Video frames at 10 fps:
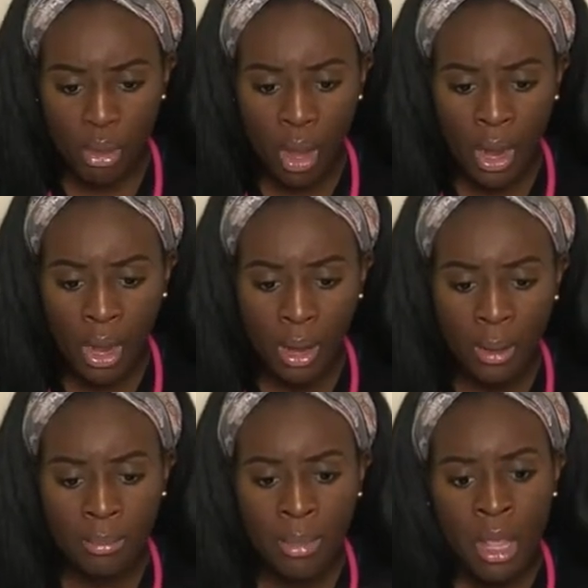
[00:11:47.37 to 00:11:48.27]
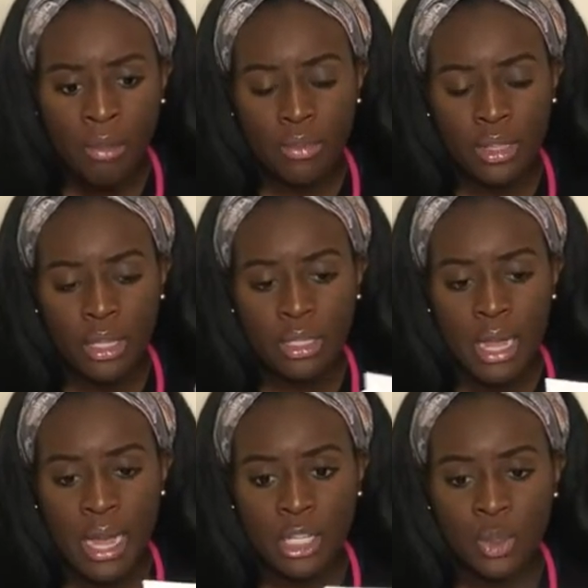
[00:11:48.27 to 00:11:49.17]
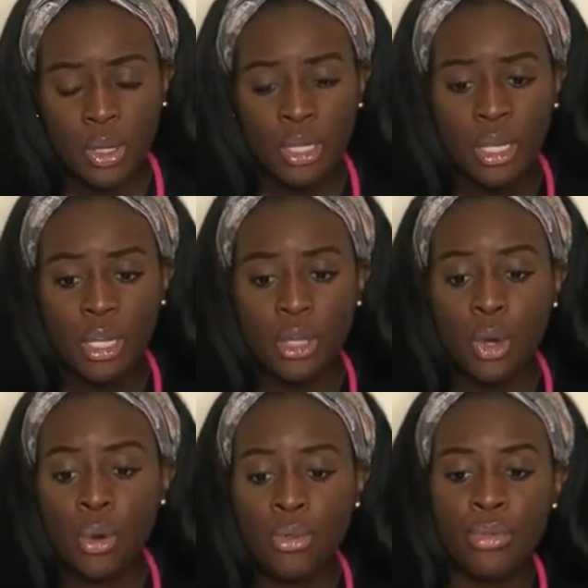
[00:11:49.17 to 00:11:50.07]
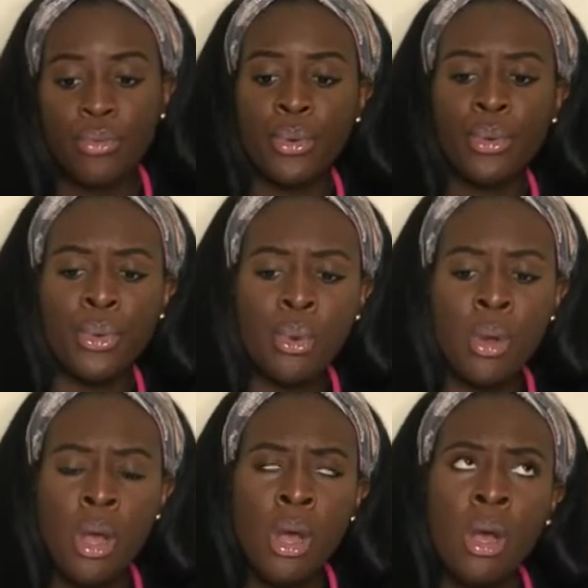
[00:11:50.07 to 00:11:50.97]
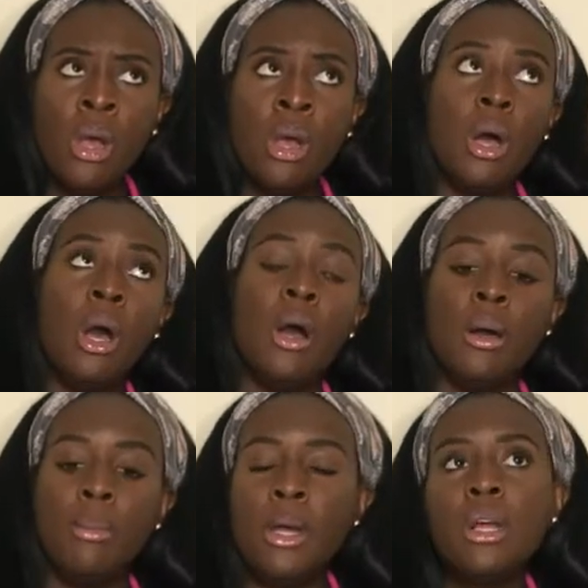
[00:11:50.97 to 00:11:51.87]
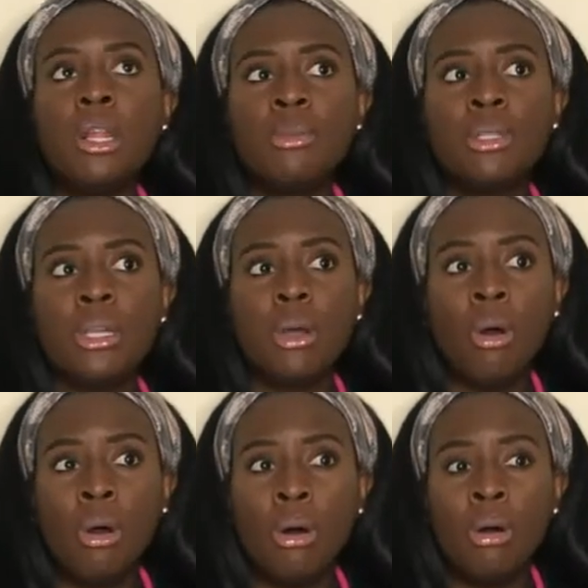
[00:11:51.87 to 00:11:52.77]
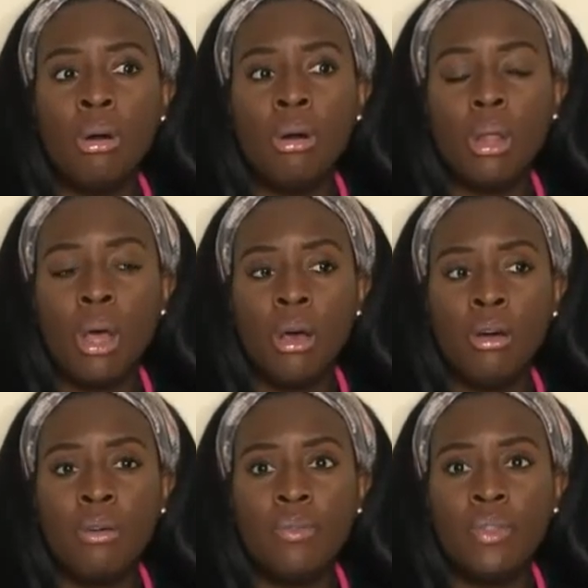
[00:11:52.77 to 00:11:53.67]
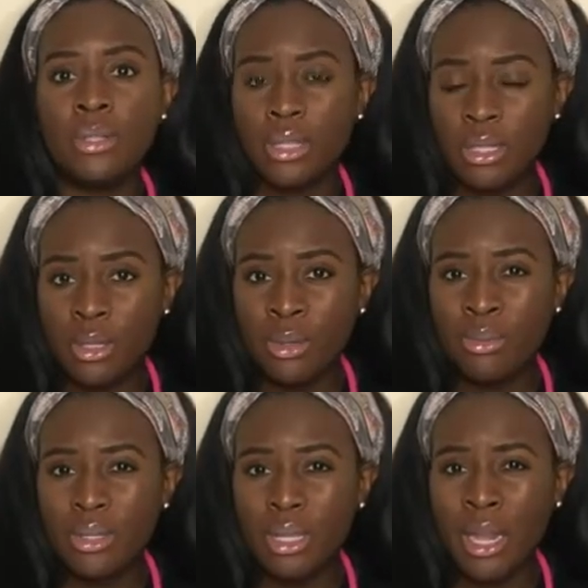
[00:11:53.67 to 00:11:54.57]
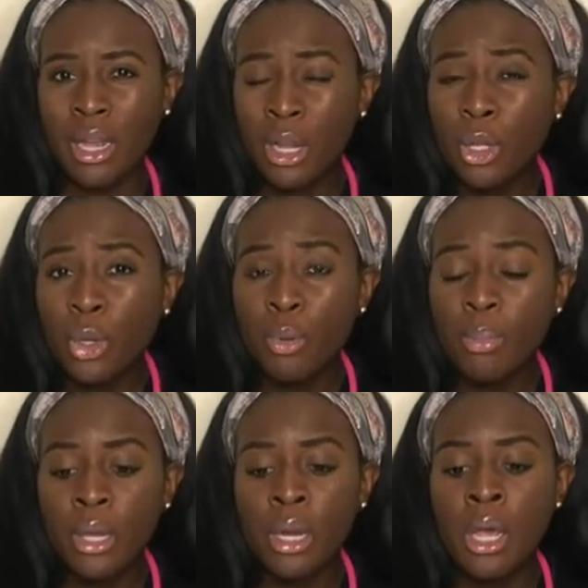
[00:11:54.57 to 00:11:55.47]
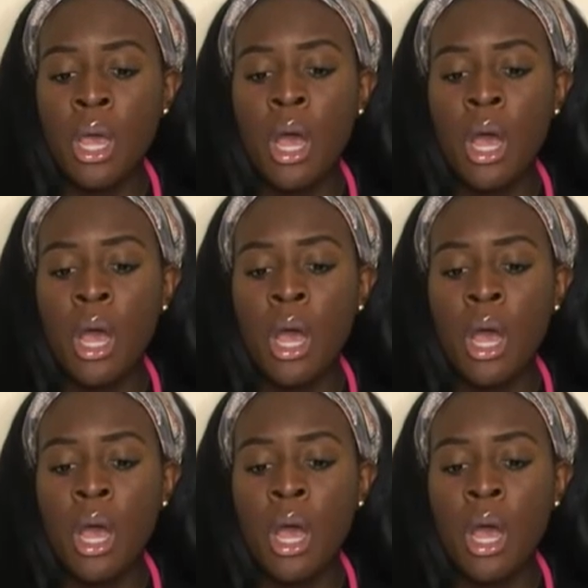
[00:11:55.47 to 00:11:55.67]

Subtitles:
For this class, we did go through, let me see, all of the systems, like a little bit.